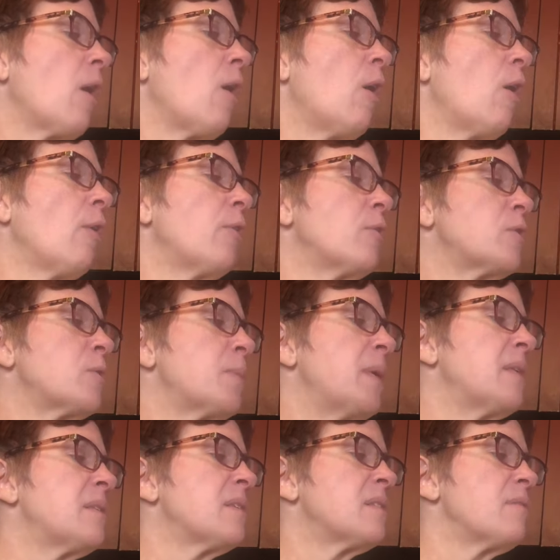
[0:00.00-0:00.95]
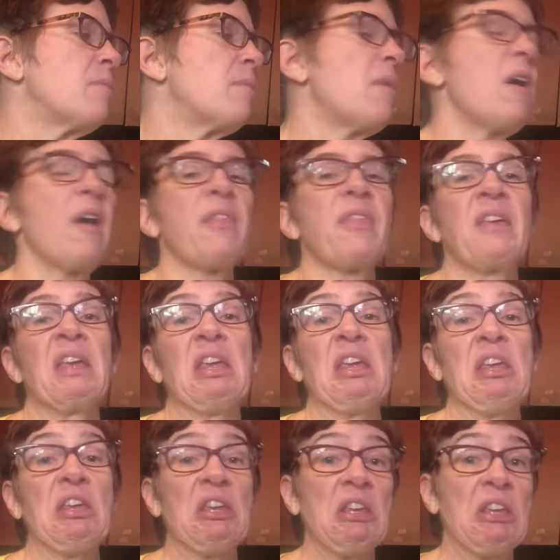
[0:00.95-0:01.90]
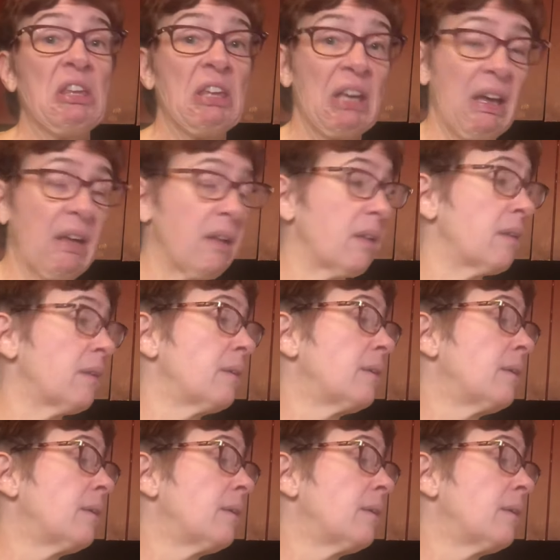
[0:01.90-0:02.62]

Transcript: All those pieces of moth. Yuck.